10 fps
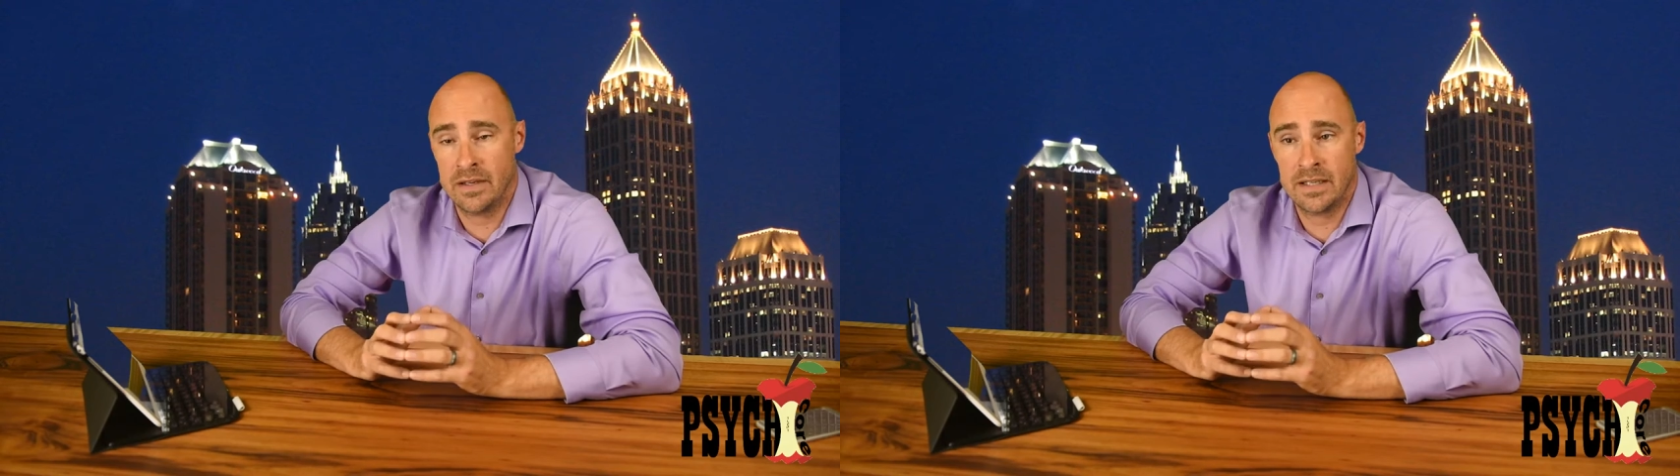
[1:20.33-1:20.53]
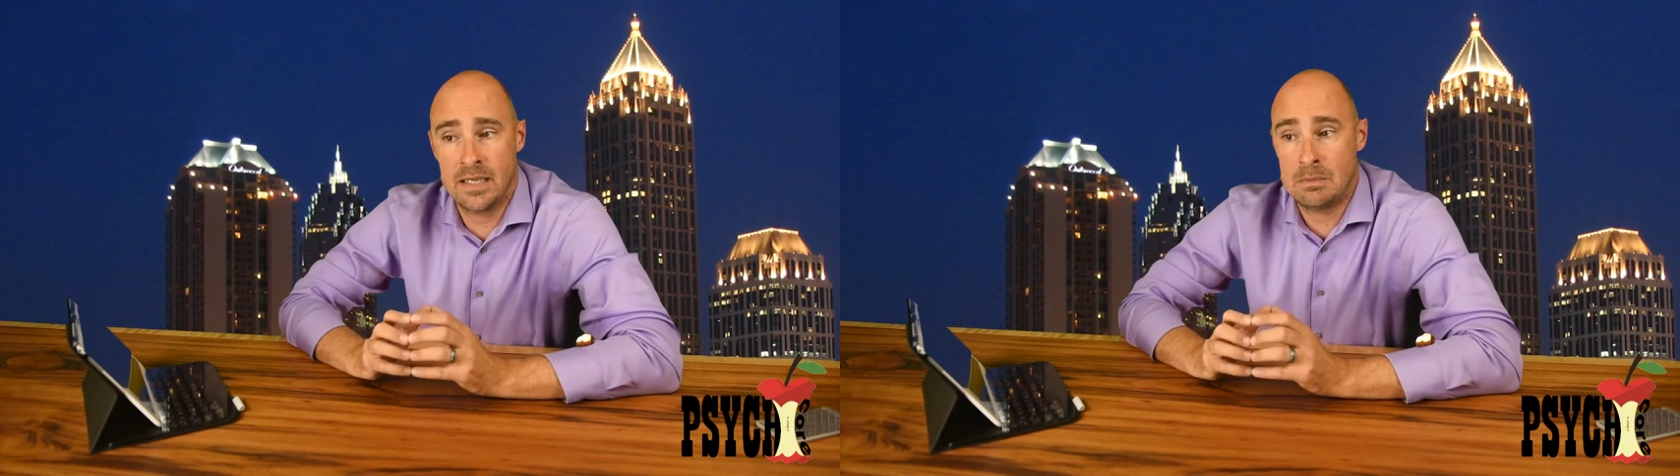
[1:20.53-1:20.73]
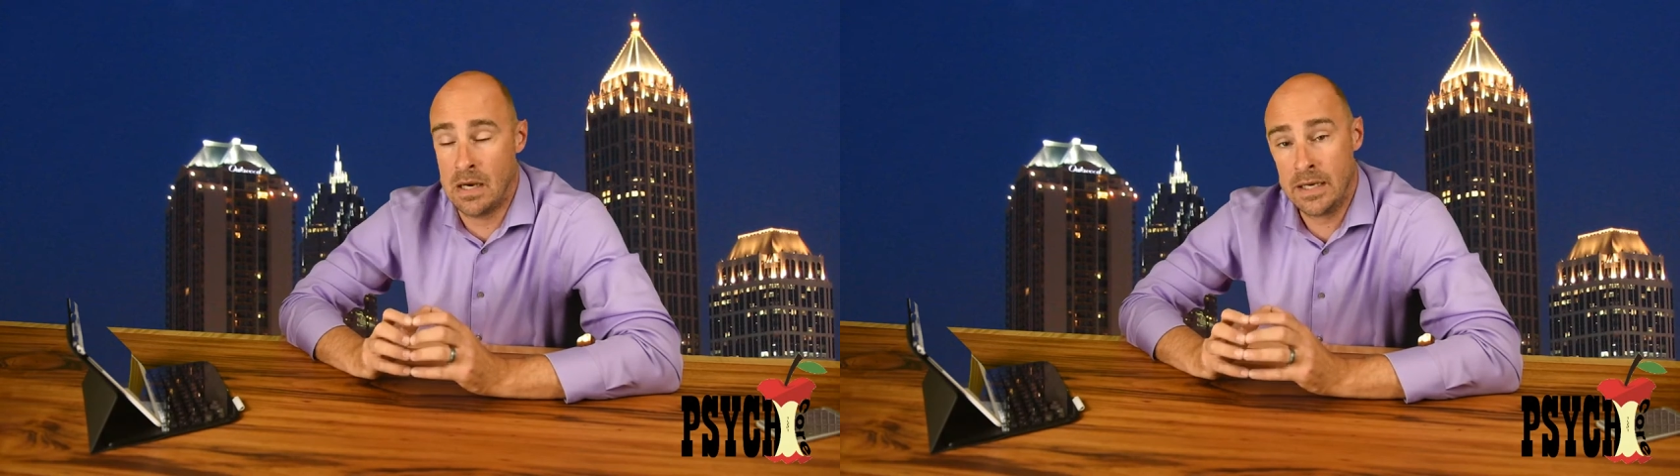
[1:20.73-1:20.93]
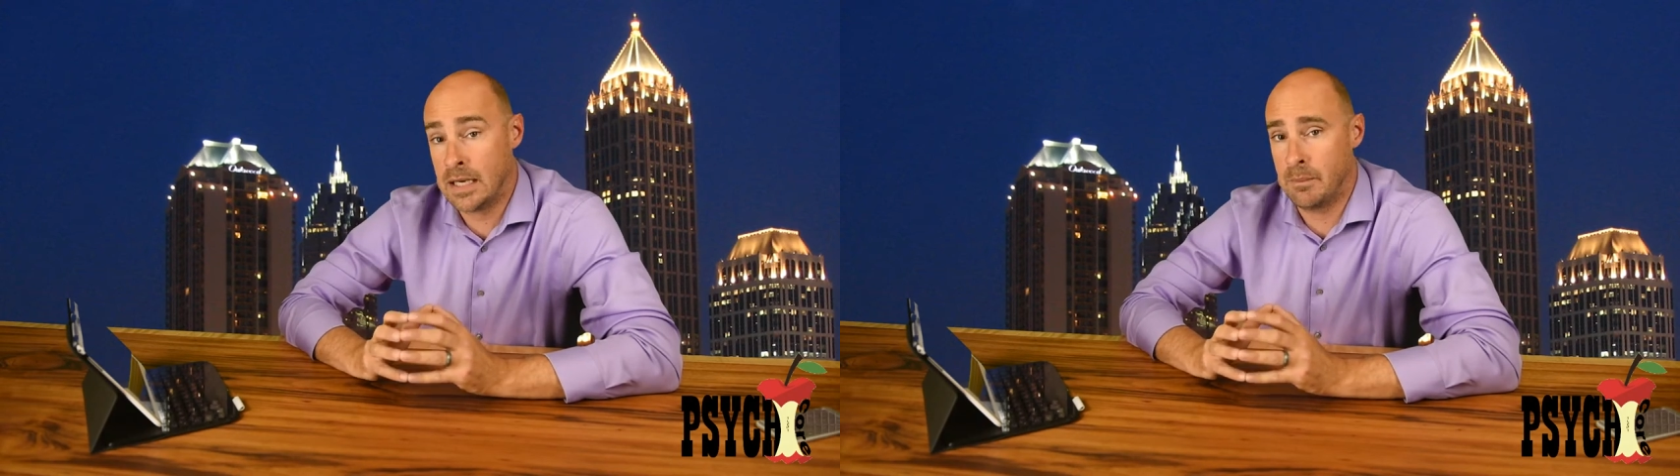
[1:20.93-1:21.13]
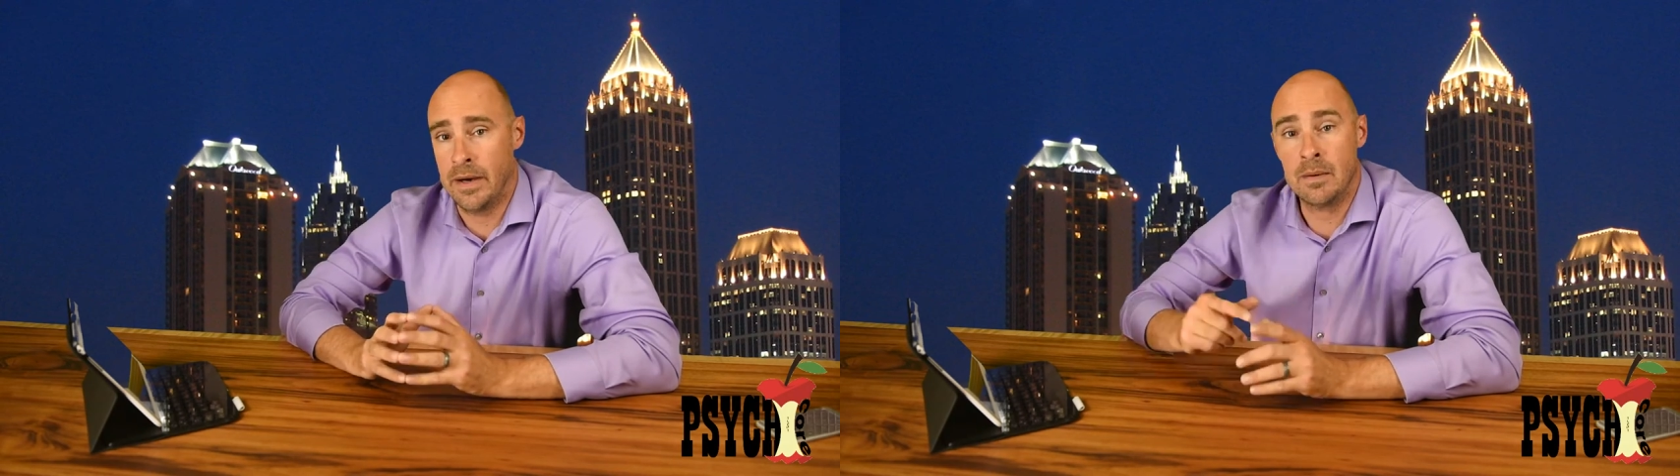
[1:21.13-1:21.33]
I could keep
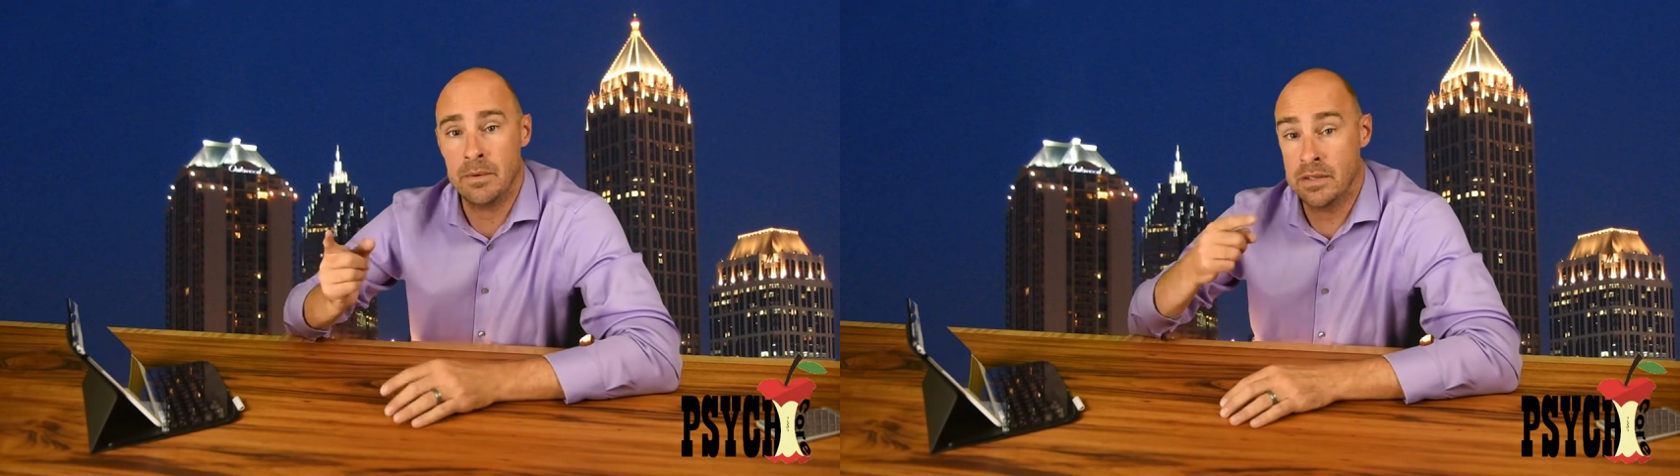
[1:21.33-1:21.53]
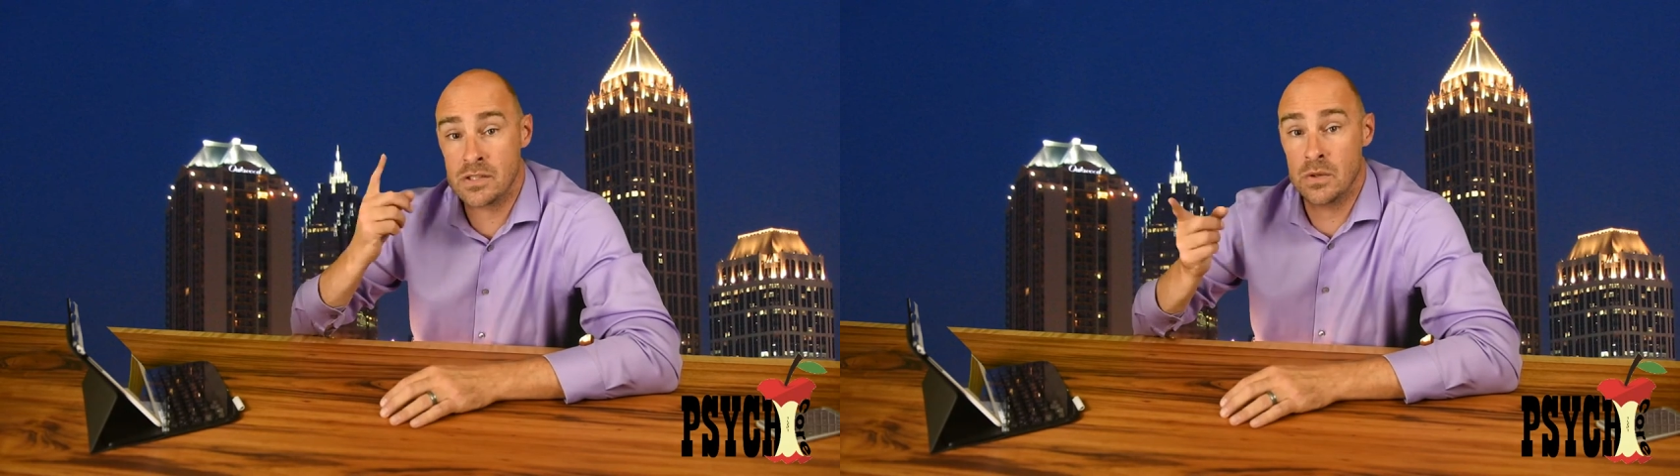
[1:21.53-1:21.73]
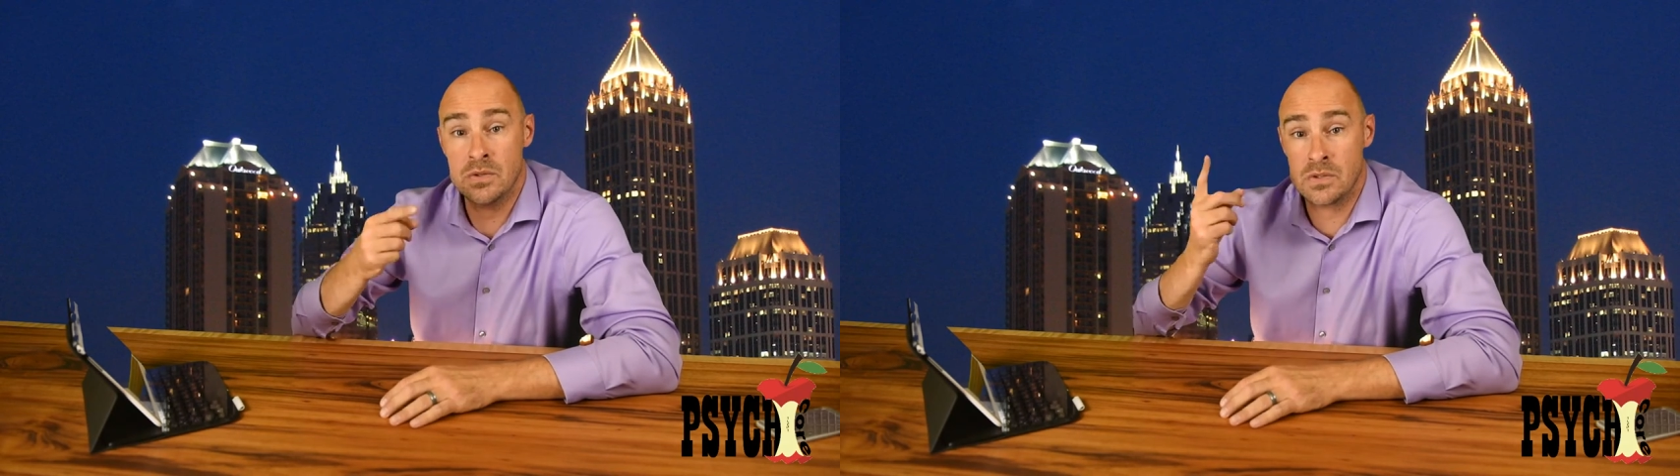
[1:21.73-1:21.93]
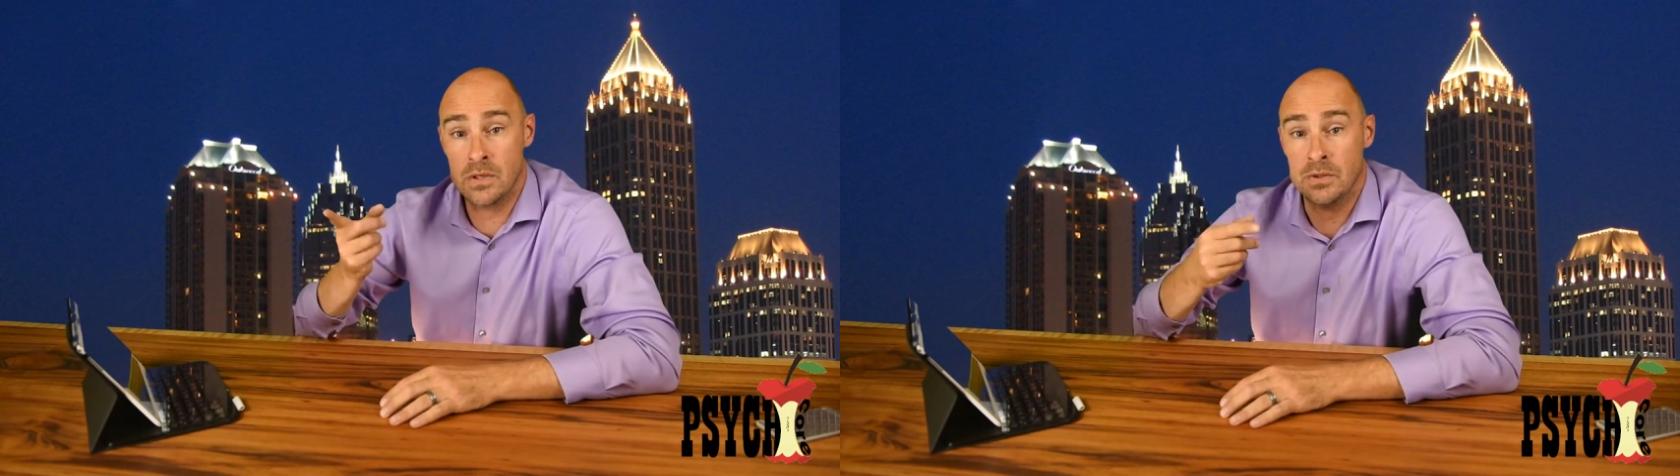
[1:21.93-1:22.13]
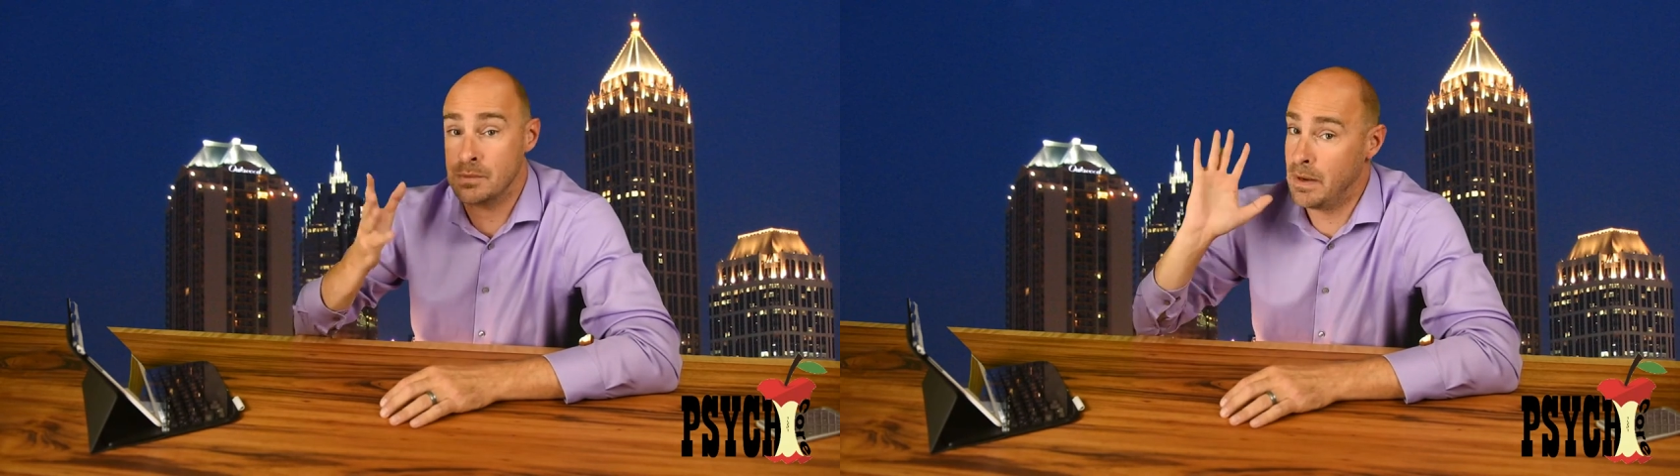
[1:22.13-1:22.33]
talking about it, but it just goes in
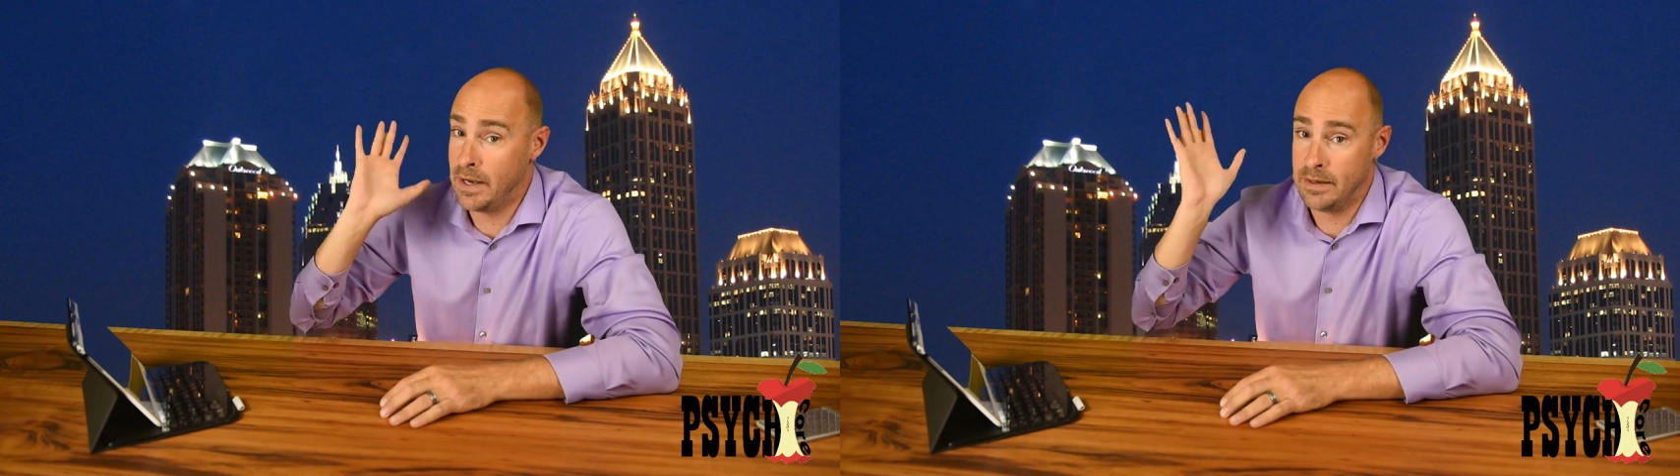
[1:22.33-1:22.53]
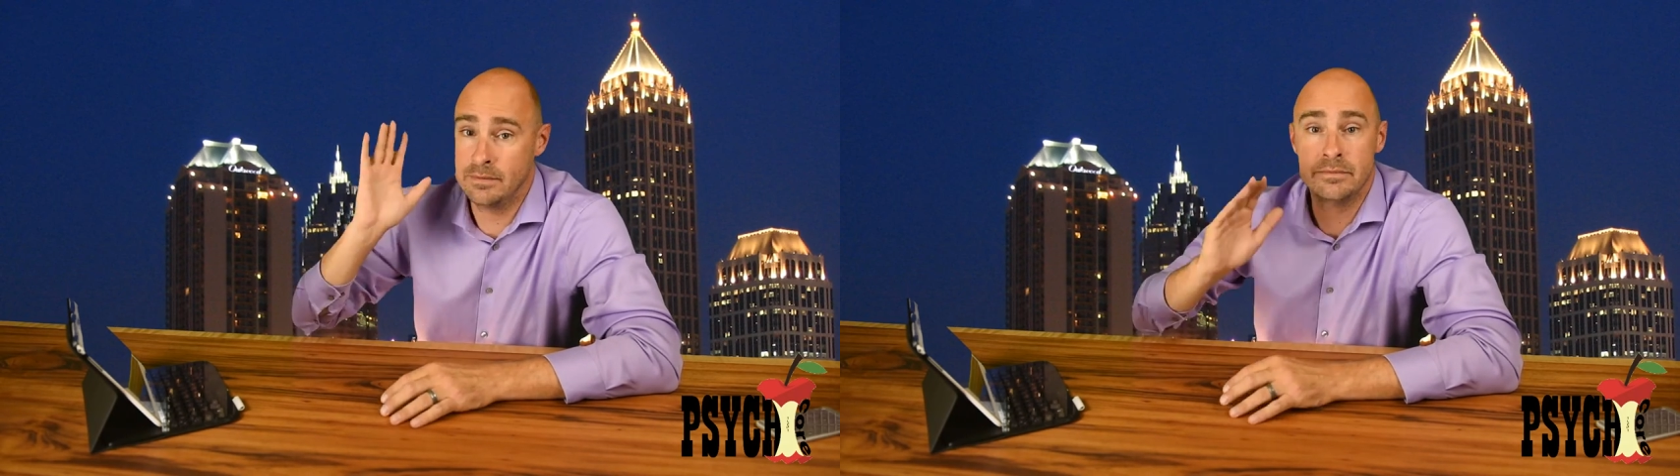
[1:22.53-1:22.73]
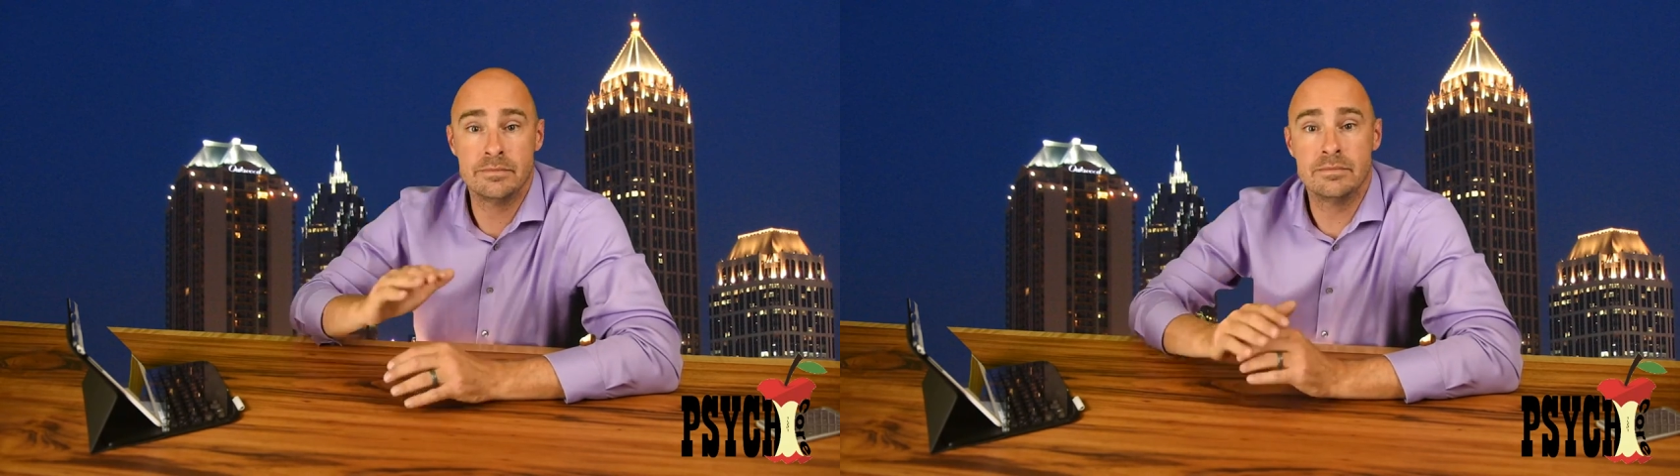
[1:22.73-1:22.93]
circles. Bye.